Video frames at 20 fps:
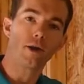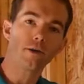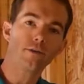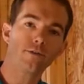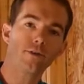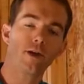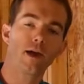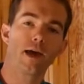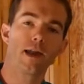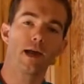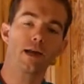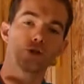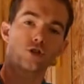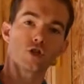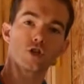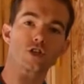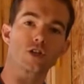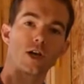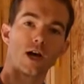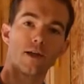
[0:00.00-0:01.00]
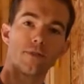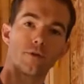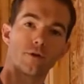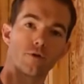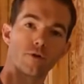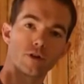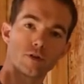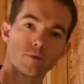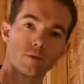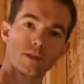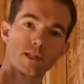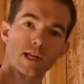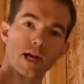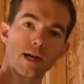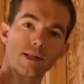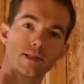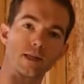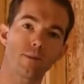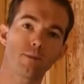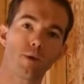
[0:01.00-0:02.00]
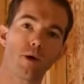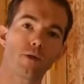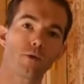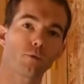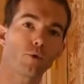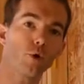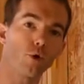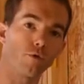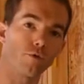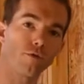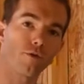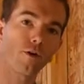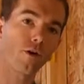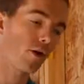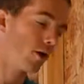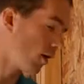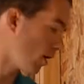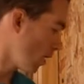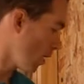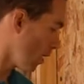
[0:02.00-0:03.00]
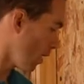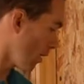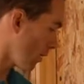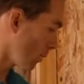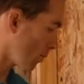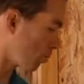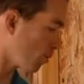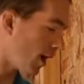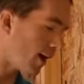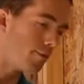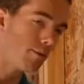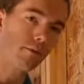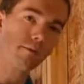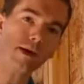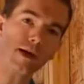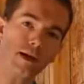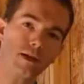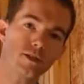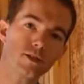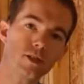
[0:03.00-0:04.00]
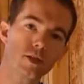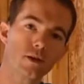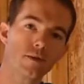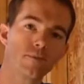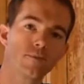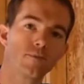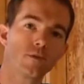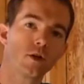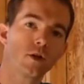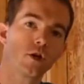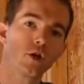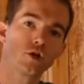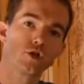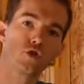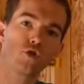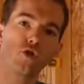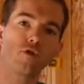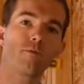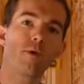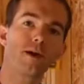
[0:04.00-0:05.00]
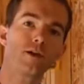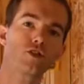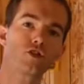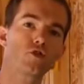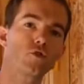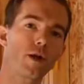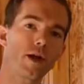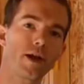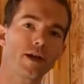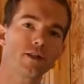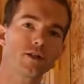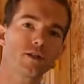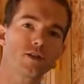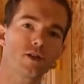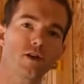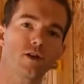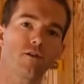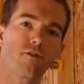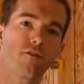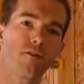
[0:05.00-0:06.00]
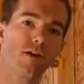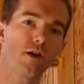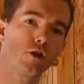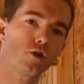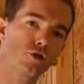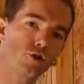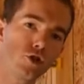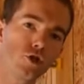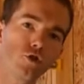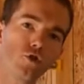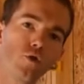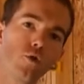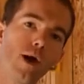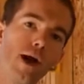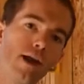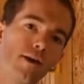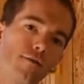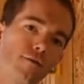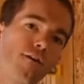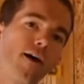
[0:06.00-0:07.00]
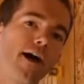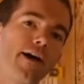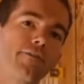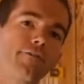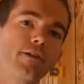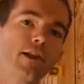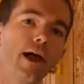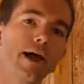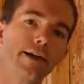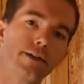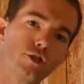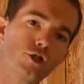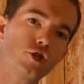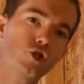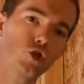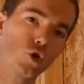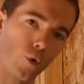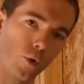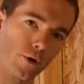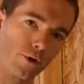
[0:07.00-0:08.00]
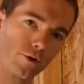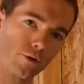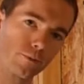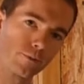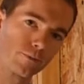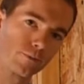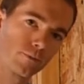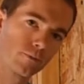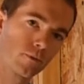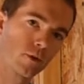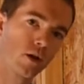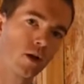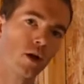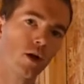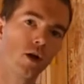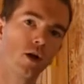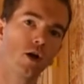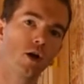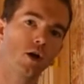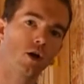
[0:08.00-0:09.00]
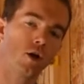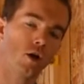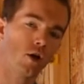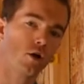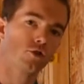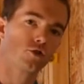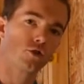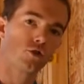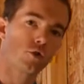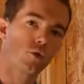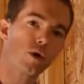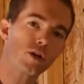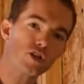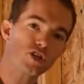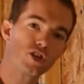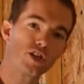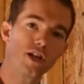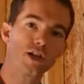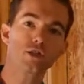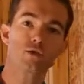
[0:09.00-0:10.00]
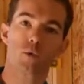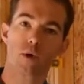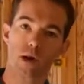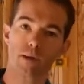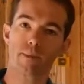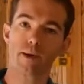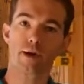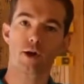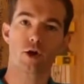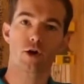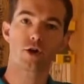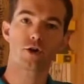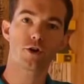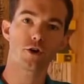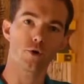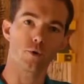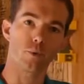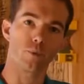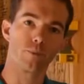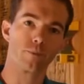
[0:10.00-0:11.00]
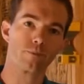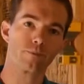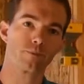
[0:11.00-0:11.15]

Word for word: us, and I just got the Christmas lights up on the roof. The problem is, two of my strands fell two and five lights short. So the question is, what am I going to do?